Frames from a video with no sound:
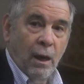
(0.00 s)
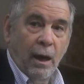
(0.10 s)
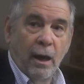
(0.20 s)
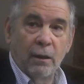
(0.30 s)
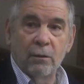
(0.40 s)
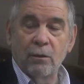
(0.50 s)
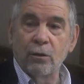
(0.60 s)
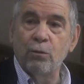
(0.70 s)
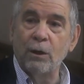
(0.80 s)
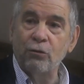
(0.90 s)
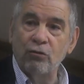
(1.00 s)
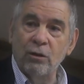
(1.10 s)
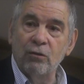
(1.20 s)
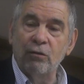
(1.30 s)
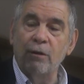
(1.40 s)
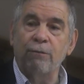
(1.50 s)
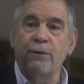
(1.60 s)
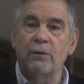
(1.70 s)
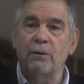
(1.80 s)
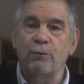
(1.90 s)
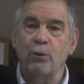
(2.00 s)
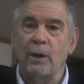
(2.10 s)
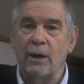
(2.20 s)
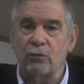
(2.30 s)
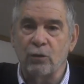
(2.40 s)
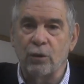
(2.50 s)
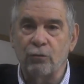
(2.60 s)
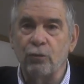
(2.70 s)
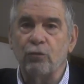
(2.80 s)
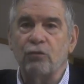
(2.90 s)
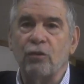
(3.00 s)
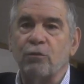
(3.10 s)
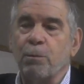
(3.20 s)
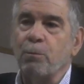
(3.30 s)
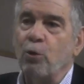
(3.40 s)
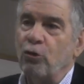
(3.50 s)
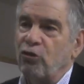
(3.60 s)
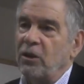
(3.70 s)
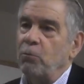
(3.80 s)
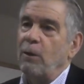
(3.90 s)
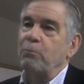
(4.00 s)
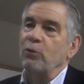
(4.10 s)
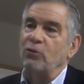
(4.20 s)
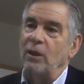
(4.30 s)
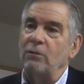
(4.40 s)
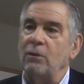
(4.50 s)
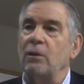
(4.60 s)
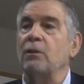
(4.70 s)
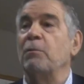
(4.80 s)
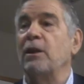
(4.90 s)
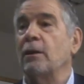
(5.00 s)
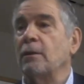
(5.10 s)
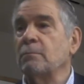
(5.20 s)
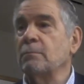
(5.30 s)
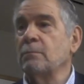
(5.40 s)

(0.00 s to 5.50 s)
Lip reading: And the question is different if you ask, are Jews disproportionately represented in the media?